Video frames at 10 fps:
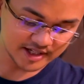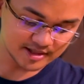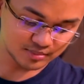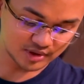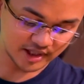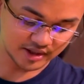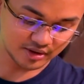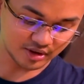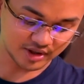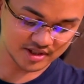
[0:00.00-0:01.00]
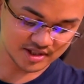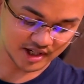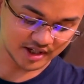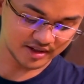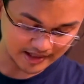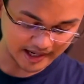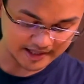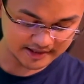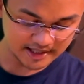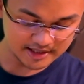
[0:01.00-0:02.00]
as a bullet or a star,
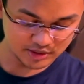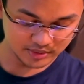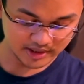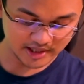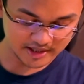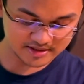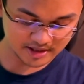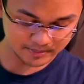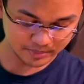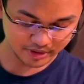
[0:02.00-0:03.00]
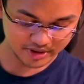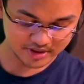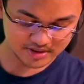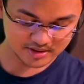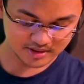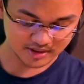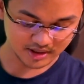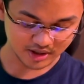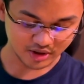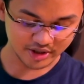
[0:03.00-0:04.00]
and then you create sub-points
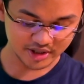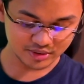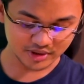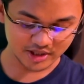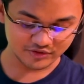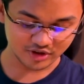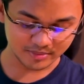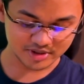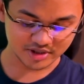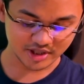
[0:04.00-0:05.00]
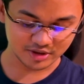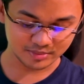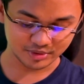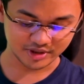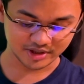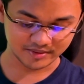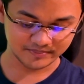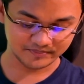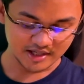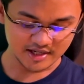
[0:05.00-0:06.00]
according to the information that you put in.
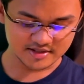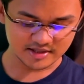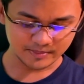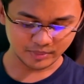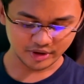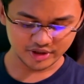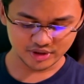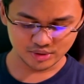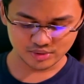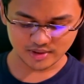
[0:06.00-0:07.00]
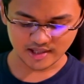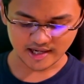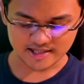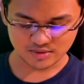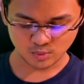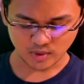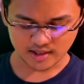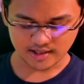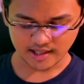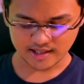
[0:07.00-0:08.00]
Each subpoint usually has
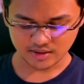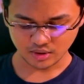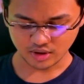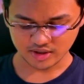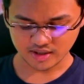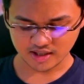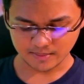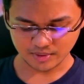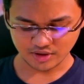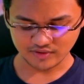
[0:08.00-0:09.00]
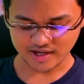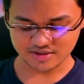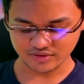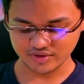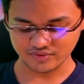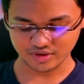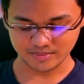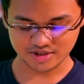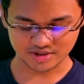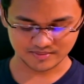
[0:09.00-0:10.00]
one line or a couple of lines of
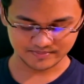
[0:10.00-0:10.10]
information.